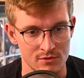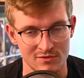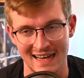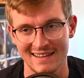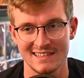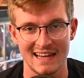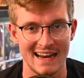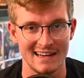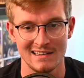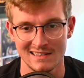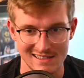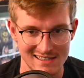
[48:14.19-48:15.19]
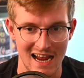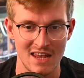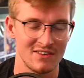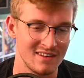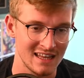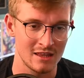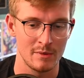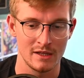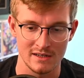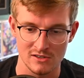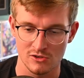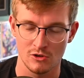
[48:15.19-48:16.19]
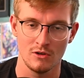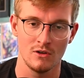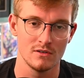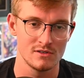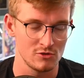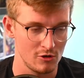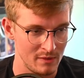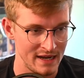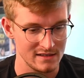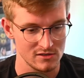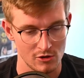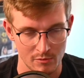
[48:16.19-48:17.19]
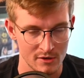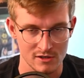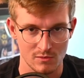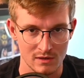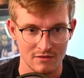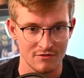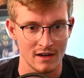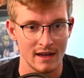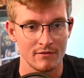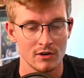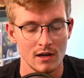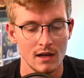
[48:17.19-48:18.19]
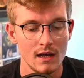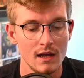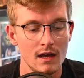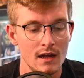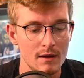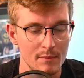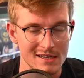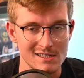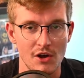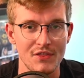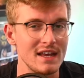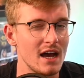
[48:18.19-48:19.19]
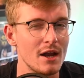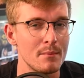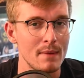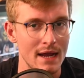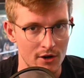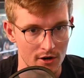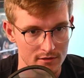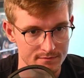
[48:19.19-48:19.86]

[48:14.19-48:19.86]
Death Titan, Scythe, Death Ability, Soul Blight, Soul Burst, what the fuck ever. But he's called the Unmaker.